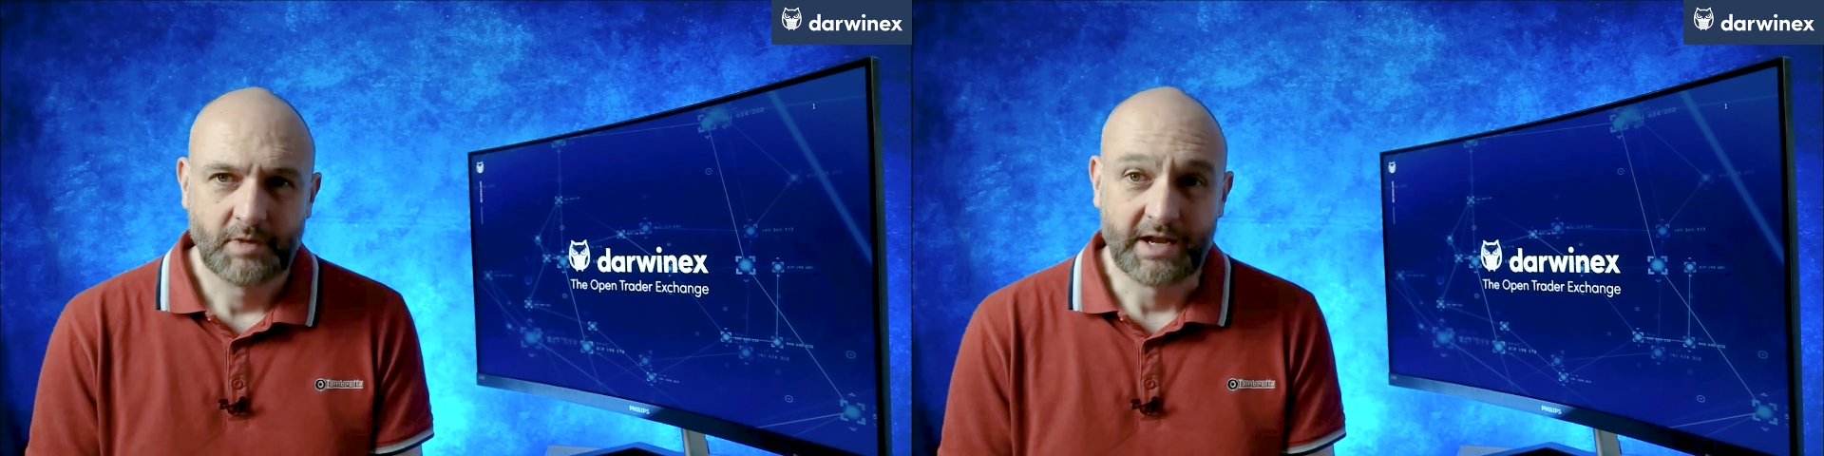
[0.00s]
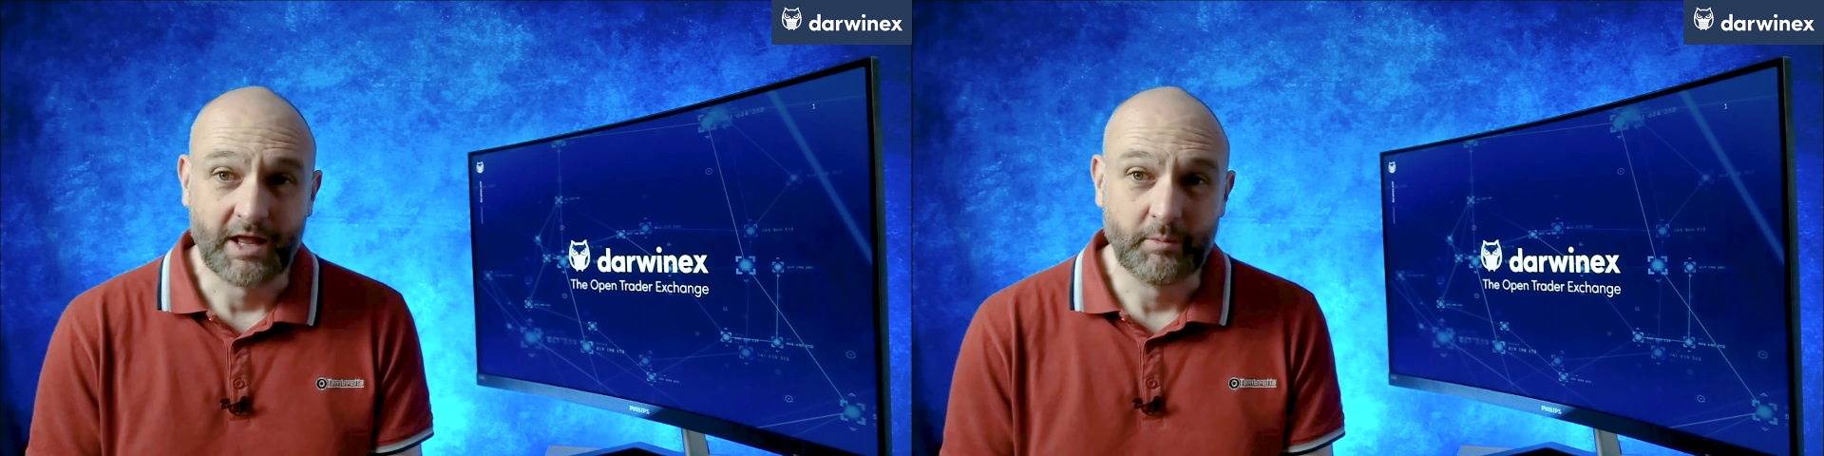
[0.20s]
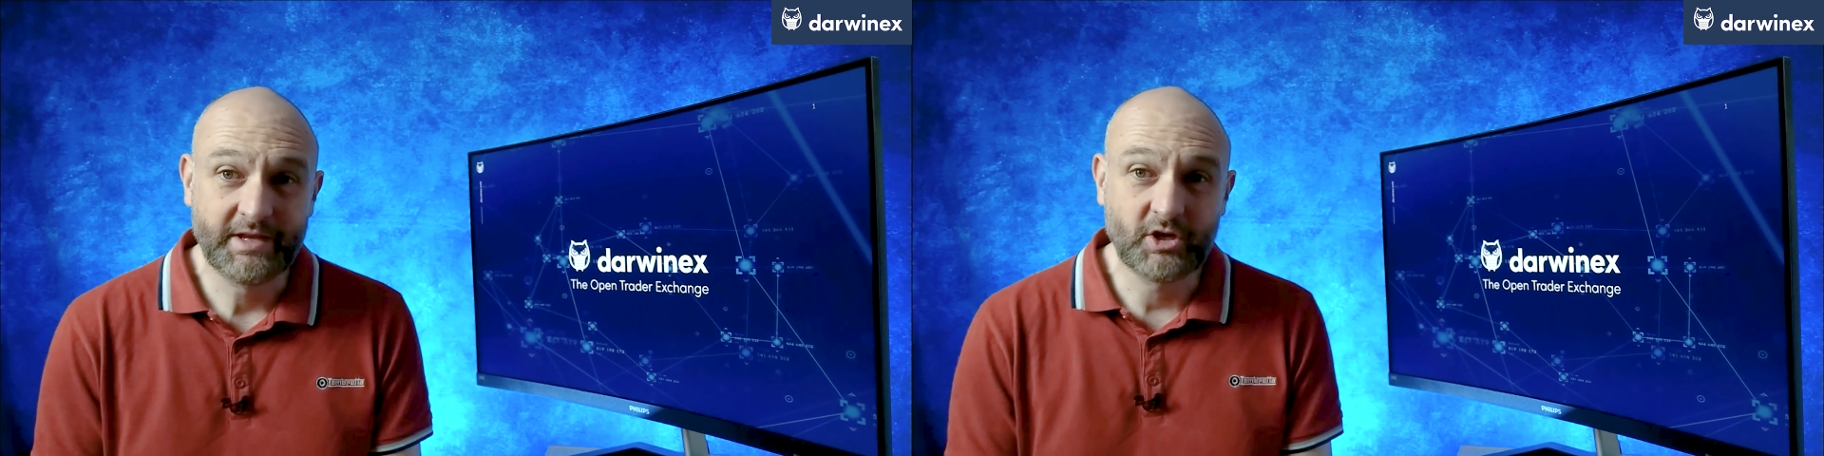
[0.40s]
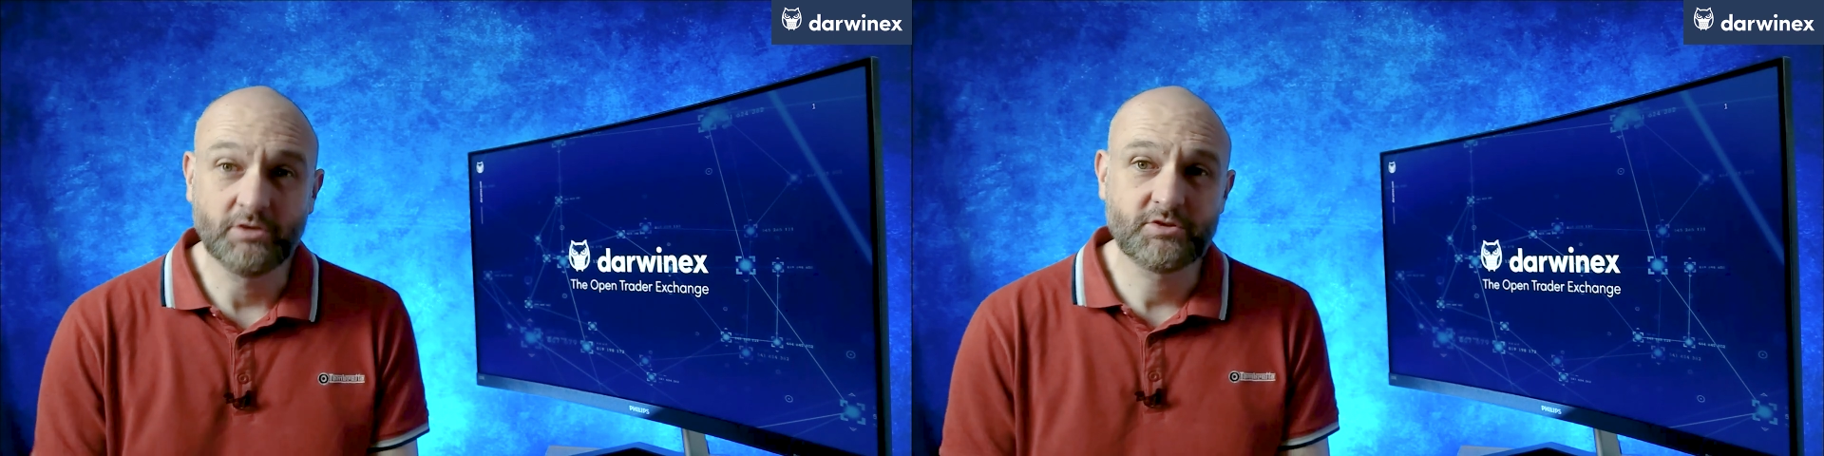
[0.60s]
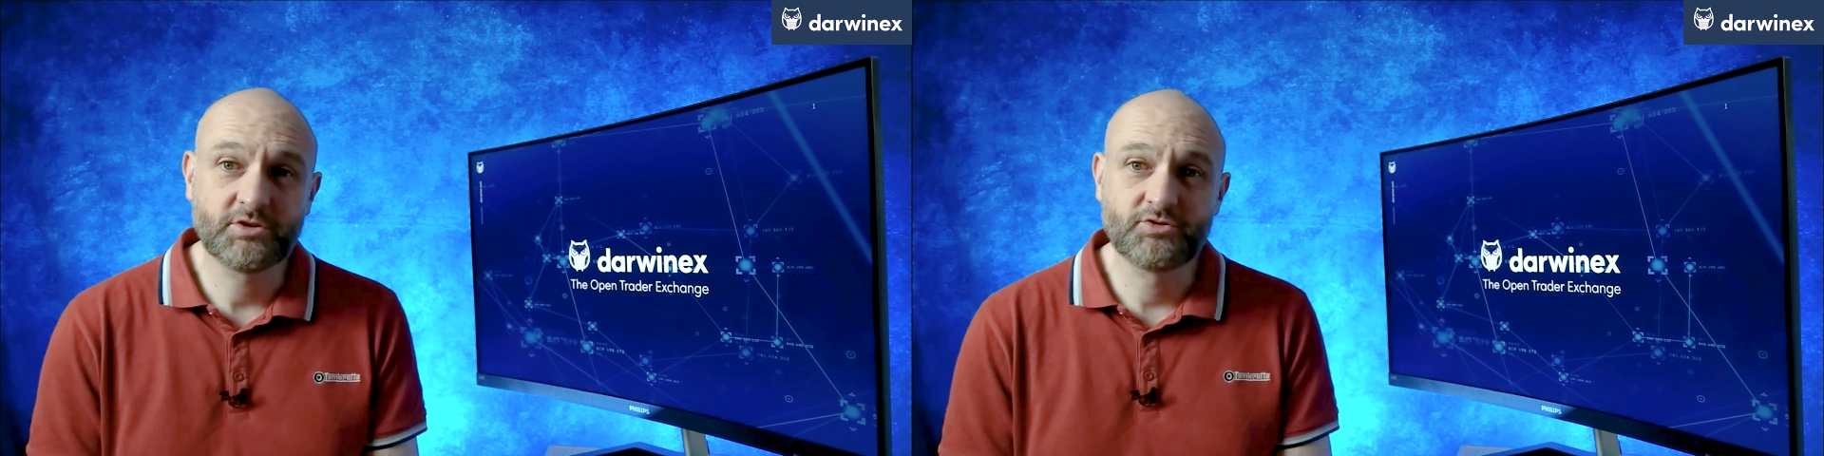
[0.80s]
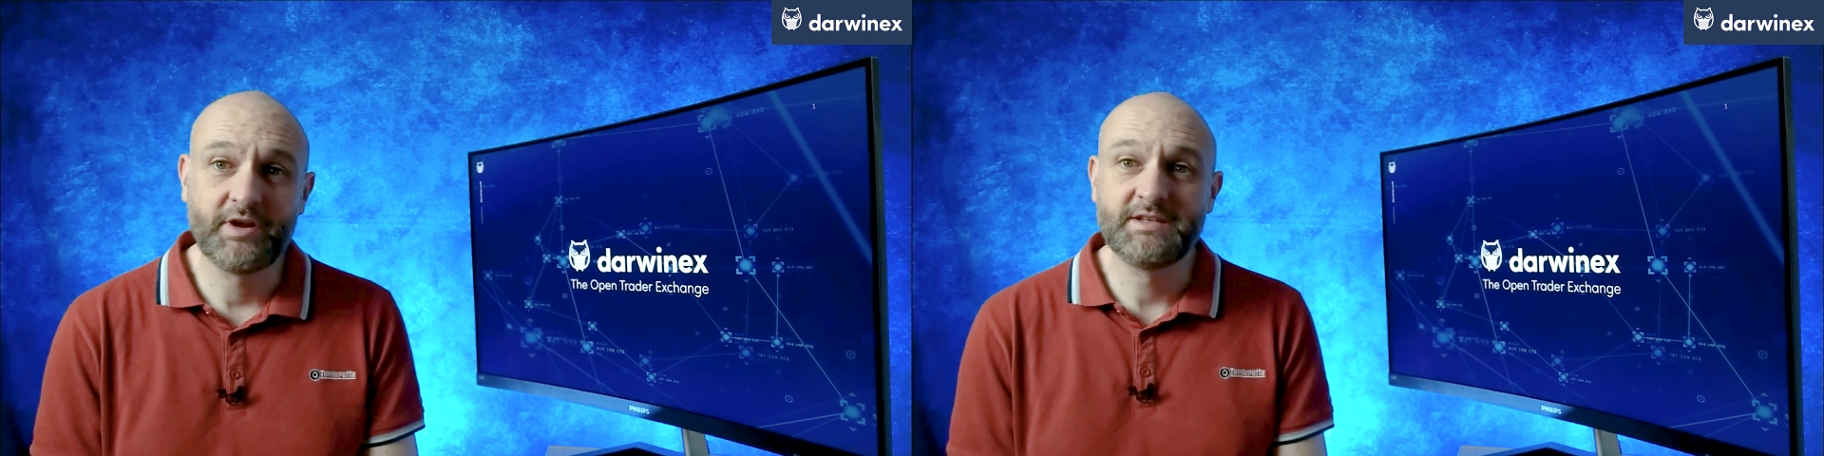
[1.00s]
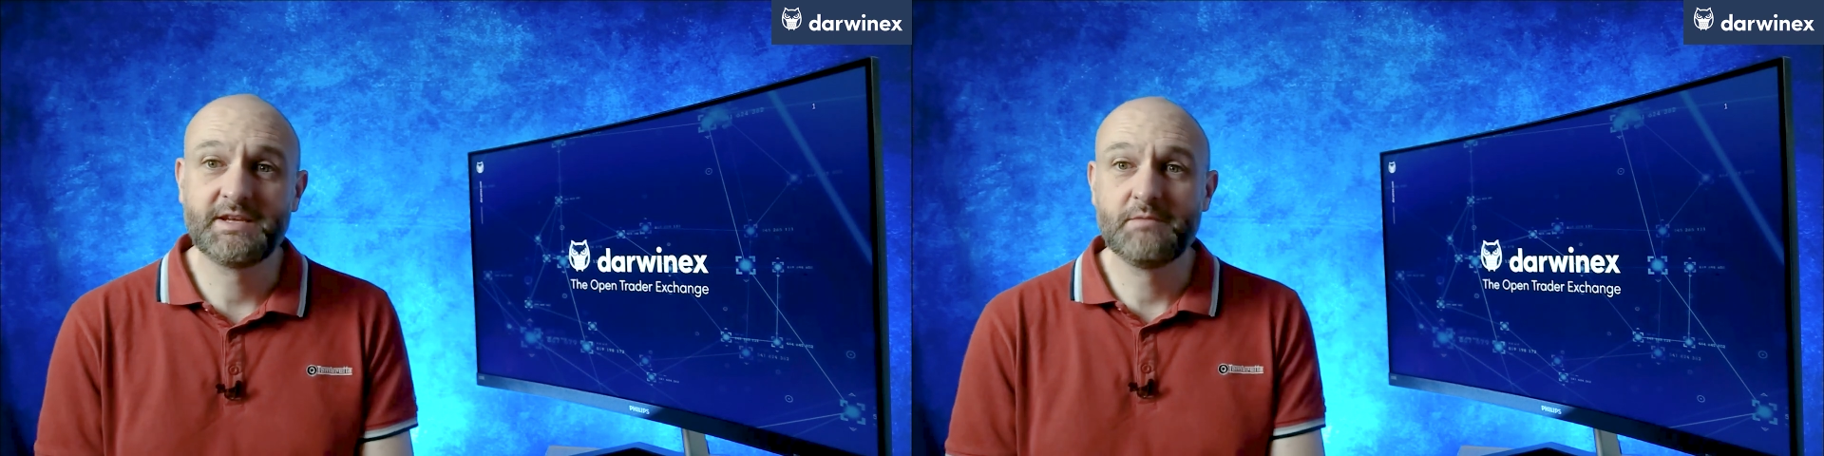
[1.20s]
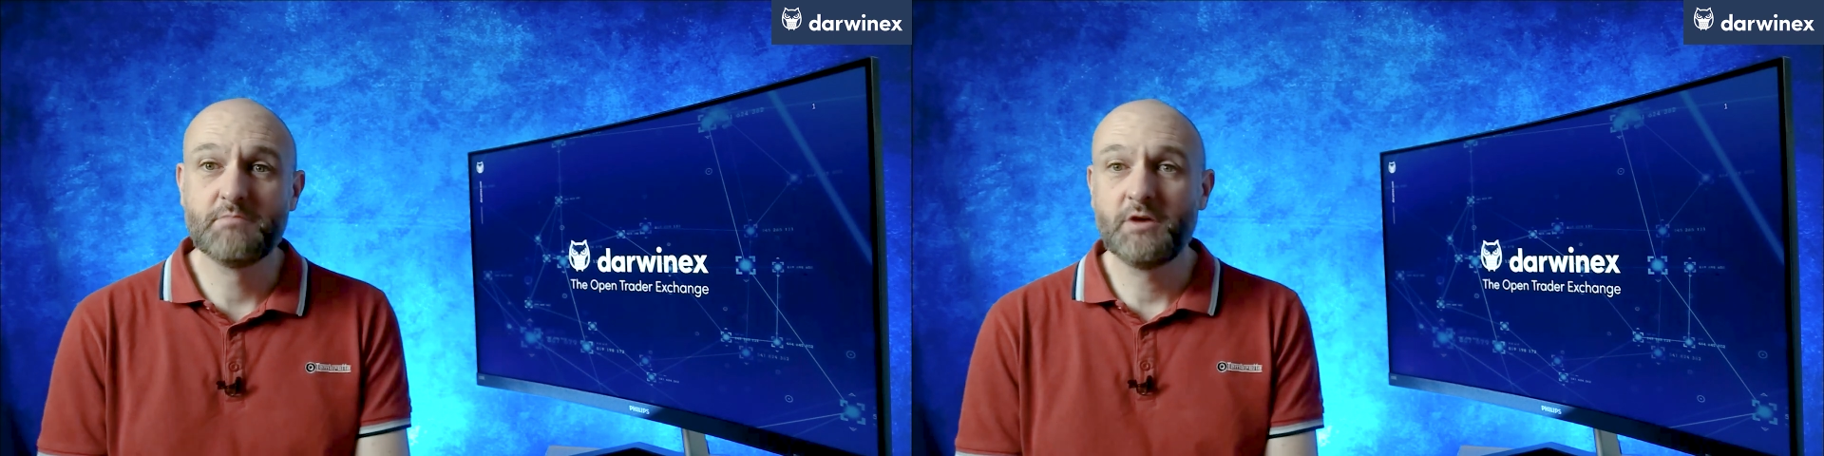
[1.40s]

And I'll be concentrating